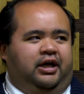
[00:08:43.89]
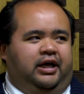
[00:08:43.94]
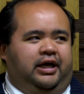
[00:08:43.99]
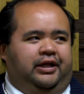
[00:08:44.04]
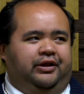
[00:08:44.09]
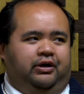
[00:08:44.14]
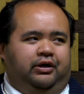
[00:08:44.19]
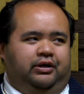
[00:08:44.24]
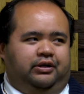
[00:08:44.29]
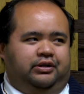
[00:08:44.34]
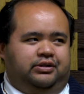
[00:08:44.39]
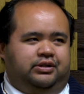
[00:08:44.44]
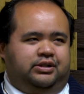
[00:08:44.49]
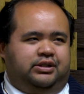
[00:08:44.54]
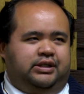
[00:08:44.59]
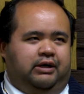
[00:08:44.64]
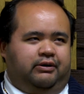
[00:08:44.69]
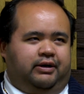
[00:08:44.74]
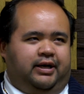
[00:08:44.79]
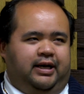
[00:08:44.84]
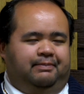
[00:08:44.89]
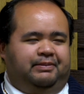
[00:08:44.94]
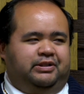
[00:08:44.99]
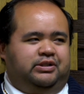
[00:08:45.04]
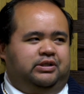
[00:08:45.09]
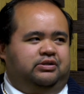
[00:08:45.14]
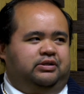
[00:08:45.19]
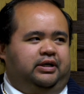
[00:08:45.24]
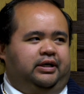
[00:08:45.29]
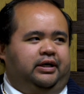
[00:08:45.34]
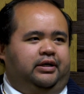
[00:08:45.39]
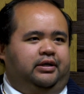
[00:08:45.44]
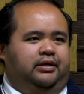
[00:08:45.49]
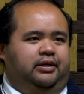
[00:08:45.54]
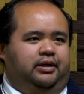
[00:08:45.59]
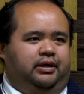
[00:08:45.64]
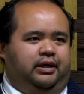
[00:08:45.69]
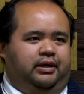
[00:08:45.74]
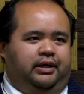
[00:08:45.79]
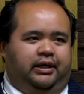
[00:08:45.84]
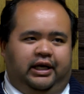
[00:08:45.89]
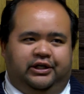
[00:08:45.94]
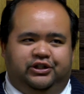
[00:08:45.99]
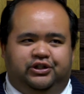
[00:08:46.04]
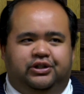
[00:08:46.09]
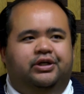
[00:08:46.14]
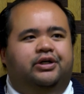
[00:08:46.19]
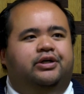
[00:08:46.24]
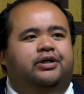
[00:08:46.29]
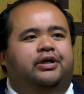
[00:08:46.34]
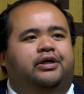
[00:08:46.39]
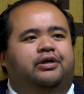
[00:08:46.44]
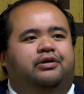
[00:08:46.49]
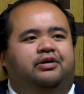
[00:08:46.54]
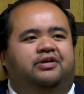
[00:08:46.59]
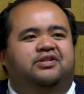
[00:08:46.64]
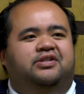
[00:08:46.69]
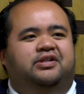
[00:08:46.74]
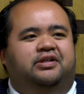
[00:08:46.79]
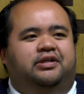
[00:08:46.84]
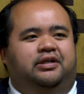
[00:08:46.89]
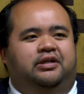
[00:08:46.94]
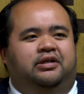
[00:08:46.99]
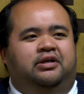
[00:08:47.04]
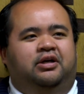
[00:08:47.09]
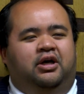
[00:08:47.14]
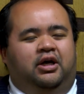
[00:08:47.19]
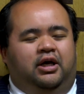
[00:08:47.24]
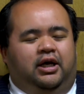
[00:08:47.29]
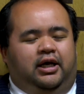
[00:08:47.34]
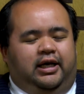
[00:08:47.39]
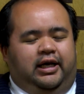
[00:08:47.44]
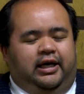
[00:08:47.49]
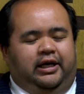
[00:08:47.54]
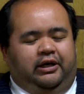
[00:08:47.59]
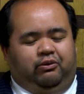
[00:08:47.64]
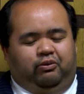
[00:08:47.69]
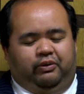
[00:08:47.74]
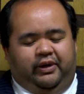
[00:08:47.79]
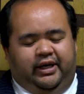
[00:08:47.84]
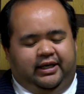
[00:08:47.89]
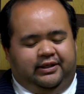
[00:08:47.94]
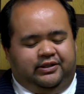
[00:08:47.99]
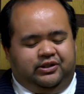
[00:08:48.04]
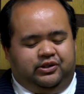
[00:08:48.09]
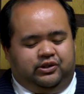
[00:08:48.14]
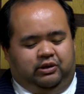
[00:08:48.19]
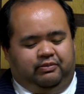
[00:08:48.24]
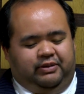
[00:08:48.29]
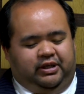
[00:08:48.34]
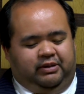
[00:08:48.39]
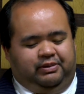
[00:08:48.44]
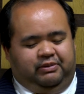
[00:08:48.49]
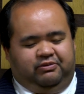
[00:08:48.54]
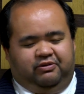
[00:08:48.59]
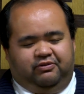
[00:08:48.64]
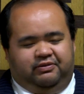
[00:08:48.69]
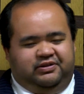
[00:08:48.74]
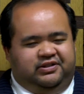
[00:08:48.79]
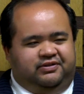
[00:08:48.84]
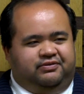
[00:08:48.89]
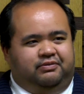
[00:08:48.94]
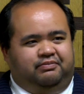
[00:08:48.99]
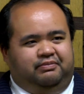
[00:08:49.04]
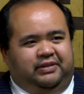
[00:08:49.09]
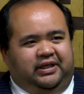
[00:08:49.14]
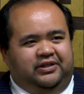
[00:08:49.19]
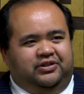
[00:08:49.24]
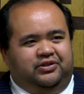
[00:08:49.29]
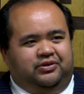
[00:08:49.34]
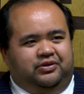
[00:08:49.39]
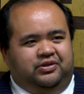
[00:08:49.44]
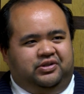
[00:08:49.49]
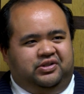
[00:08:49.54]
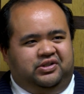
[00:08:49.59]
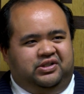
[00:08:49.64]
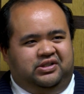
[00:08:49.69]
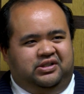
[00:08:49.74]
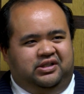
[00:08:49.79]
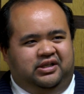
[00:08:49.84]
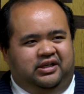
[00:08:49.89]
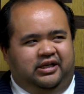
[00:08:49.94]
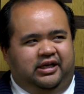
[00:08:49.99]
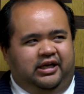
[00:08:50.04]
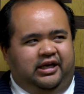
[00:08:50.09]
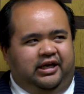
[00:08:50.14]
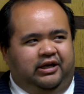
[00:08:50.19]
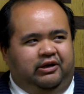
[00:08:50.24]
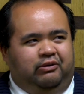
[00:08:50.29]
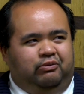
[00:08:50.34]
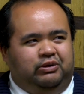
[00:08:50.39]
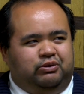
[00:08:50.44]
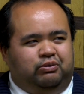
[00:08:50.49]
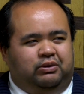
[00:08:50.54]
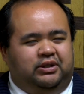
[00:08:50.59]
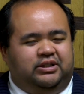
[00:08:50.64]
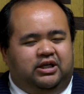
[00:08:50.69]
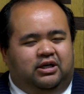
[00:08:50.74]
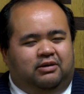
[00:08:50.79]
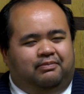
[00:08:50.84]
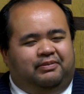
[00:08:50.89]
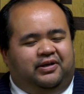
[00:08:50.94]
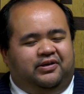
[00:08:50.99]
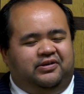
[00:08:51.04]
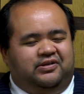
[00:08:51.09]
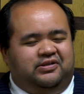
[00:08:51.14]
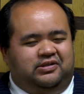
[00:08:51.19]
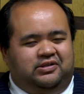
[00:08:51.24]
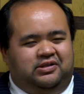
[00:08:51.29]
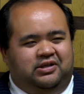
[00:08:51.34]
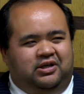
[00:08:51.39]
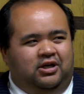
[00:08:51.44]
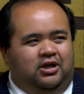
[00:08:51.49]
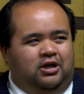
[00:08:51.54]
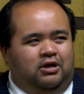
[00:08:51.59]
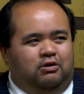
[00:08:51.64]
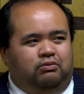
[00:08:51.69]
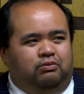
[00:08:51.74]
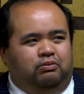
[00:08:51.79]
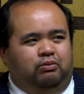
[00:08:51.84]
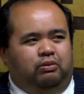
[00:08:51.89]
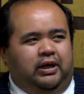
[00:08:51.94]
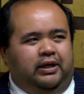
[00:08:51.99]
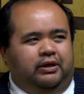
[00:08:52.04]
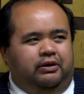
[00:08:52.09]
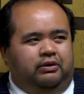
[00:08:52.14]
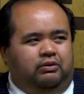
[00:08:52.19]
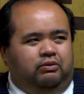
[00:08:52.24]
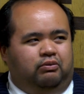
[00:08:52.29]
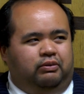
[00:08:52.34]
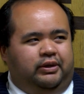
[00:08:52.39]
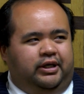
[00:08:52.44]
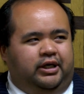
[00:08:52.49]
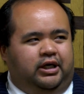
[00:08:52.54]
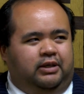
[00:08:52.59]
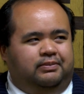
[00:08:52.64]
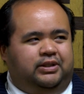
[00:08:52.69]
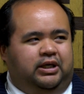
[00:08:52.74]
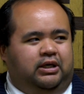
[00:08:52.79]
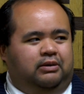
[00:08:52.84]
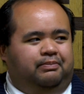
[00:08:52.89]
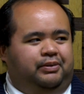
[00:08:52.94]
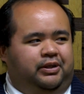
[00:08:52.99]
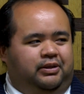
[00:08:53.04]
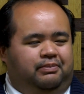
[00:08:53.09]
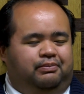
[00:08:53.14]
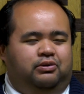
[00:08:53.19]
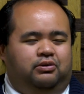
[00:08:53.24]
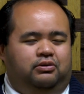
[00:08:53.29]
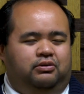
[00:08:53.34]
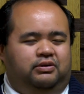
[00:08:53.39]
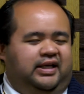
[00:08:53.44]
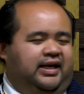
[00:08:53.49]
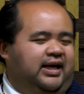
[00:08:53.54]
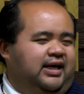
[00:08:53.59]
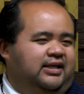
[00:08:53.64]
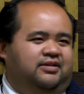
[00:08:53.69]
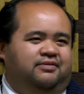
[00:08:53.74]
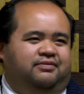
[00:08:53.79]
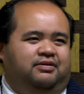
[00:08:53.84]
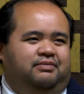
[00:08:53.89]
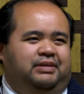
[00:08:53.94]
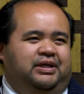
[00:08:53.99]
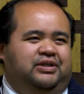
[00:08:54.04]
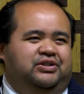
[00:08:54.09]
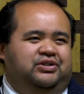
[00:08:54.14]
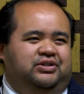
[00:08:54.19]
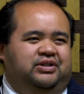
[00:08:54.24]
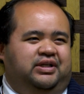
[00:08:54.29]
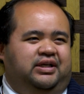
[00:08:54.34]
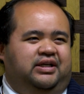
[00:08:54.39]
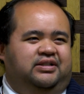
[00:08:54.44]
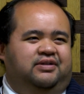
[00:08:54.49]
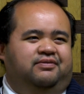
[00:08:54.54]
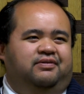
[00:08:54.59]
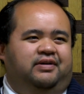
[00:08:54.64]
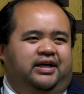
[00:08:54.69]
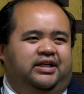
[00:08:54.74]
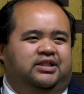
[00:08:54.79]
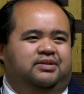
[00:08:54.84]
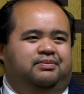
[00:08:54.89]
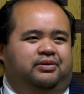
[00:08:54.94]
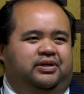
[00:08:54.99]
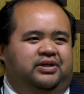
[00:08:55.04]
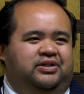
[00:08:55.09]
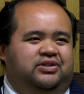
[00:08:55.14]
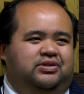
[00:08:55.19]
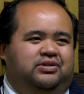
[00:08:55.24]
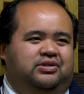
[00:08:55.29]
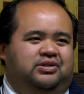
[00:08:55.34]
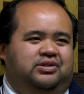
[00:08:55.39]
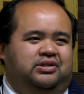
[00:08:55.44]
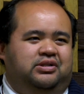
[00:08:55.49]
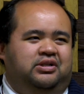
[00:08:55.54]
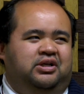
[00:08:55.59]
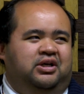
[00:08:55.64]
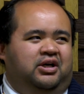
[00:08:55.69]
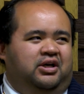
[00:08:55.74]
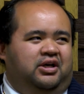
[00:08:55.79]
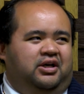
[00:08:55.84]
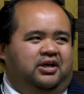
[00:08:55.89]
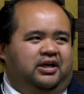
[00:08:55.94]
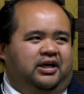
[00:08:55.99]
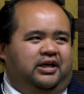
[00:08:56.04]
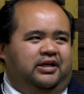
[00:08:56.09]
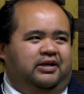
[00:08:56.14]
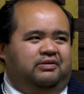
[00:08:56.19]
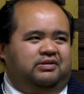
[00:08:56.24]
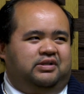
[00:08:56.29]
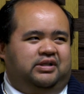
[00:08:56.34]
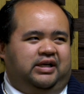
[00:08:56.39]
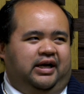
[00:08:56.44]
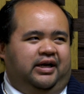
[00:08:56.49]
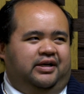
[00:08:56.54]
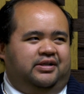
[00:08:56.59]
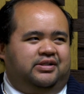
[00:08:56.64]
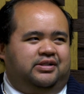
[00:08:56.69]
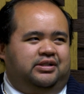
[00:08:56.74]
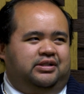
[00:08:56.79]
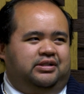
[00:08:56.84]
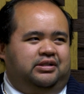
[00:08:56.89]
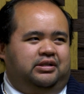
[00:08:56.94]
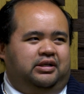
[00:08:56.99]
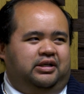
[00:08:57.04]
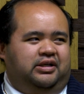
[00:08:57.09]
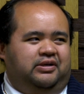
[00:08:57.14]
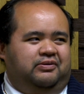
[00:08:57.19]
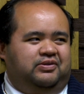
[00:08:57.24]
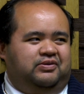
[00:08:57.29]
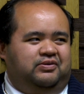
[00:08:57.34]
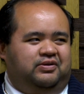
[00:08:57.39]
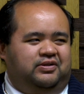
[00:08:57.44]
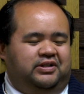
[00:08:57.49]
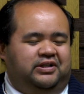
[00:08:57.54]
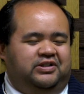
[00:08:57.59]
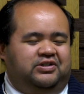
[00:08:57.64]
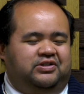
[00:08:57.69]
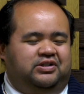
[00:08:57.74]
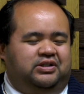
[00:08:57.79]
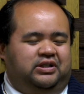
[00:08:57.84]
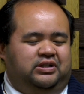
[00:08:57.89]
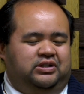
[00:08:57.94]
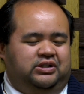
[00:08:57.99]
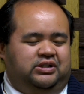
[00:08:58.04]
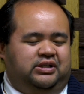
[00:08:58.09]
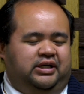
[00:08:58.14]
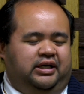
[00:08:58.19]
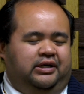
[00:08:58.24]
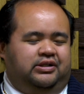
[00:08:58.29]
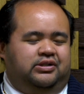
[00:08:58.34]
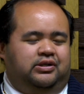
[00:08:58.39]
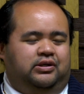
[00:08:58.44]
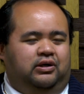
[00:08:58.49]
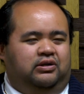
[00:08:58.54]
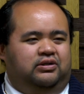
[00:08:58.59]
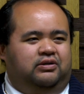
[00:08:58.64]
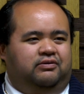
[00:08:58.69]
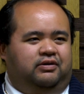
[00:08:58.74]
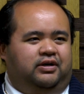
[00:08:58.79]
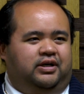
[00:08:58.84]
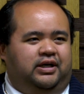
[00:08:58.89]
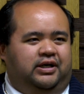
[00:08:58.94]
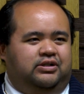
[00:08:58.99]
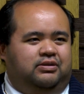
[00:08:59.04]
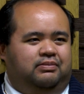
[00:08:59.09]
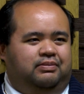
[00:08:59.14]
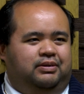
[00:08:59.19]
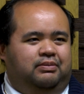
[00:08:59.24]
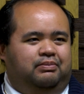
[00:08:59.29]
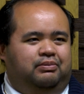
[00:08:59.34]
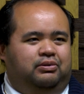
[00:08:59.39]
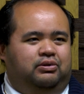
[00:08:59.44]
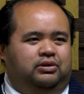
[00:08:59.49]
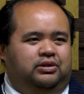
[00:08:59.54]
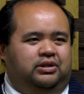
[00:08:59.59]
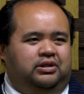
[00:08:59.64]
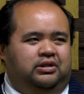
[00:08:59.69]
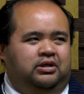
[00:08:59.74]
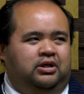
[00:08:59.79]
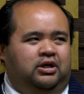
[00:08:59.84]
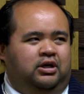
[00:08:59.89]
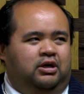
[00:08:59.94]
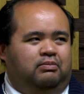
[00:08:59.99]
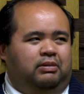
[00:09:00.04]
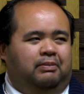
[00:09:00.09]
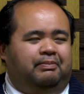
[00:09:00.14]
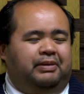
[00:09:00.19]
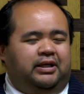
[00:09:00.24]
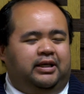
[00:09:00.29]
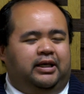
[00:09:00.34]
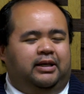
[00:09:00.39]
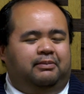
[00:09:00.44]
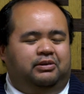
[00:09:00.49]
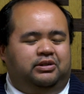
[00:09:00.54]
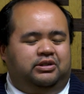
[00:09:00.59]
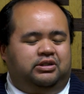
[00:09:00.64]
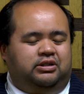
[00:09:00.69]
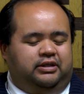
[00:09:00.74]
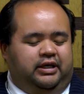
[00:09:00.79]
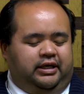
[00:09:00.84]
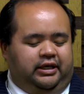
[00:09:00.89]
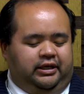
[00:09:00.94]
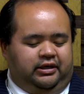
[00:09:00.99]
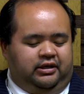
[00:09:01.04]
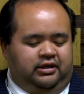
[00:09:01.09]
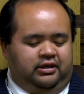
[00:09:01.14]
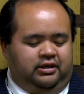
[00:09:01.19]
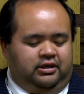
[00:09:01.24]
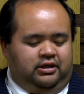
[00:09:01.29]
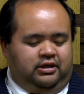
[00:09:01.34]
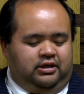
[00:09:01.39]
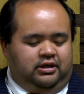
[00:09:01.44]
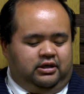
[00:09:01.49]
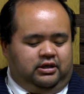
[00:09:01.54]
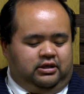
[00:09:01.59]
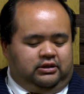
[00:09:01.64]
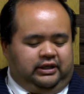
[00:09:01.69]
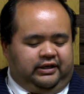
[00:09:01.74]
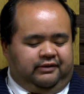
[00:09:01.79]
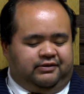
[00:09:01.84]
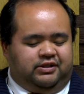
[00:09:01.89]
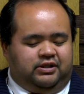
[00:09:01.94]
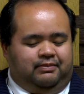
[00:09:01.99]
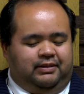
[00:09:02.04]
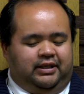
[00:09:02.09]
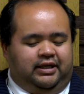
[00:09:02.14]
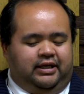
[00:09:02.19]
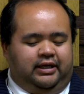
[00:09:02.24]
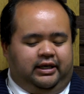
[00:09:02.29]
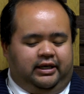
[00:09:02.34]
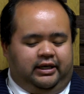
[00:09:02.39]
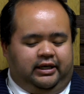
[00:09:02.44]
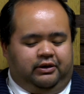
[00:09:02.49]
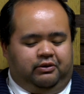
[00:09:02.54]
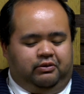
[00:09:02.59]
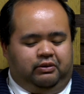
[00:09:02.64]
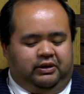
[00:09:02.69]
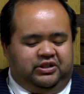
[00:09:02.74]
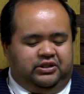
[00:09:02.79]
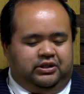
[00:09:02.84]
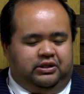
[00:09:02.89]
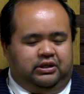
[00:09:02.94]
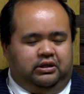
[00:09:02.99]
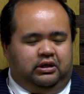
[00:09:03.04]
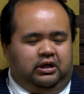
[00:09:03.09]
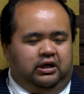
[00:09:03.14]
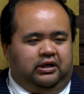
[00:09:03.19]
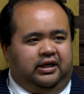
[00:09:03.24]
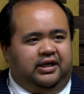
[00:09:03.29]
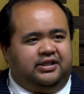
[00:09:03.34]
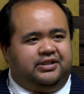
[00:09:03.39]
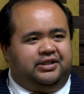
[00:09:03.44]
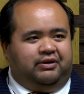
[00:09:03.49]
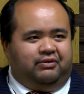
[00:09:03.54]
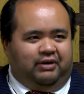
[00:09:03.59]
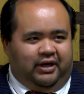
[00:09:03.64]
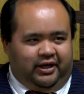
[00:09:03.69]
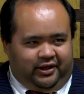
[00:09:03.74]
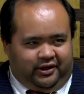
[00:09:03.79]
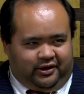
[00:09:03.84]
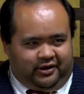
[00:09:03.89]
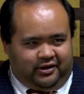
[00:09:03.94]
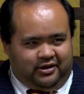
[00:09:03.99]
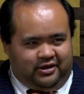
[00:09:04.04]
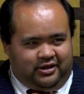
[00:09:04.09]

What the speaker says: And the South Campus is like engineering, nursing, and we had so many people from different majors, and which worked out, because when we helped out people, they had different majors, they had different aspirations, and it was nice, and it was really interesting just getting to know different kinds of people, but being able to like if somebody had a question on essay writing,